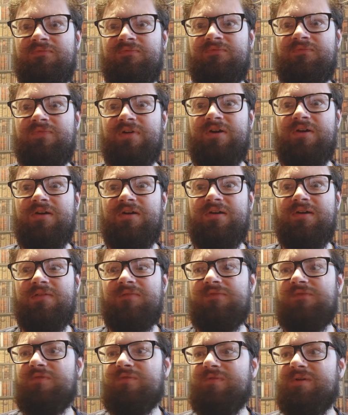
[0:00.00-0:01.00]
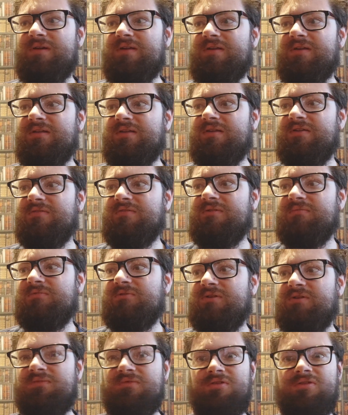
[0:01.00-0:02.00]
13, 14 years old. I'm
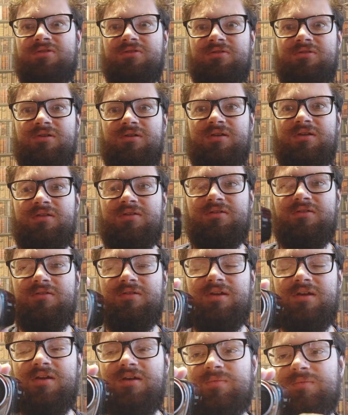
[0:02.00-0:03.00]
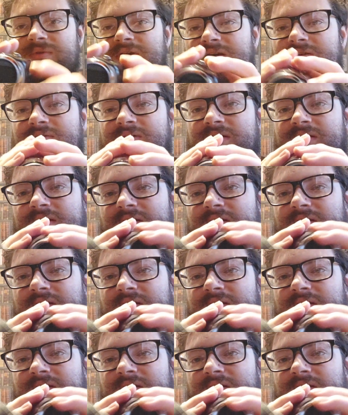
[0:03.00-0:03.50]
not even sure. I need to look it up now.